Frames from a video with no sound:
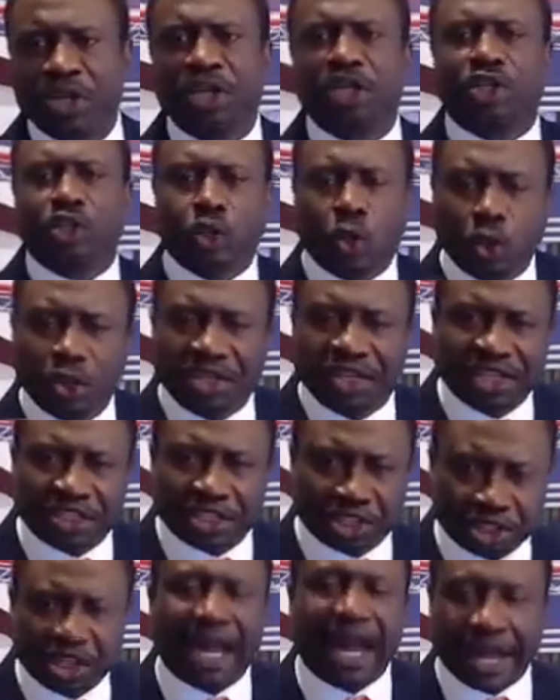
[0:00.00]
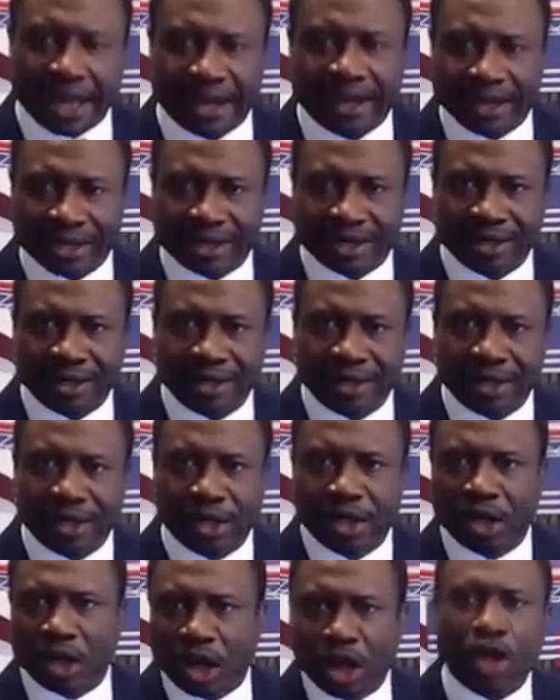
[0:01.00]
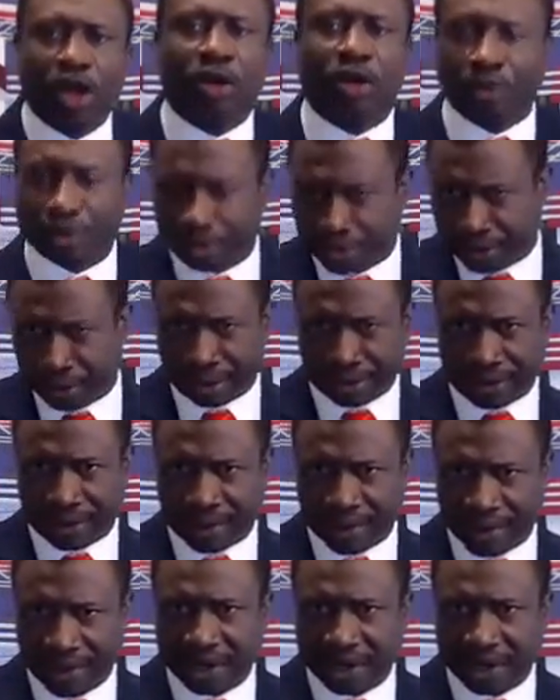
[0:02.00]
to decide on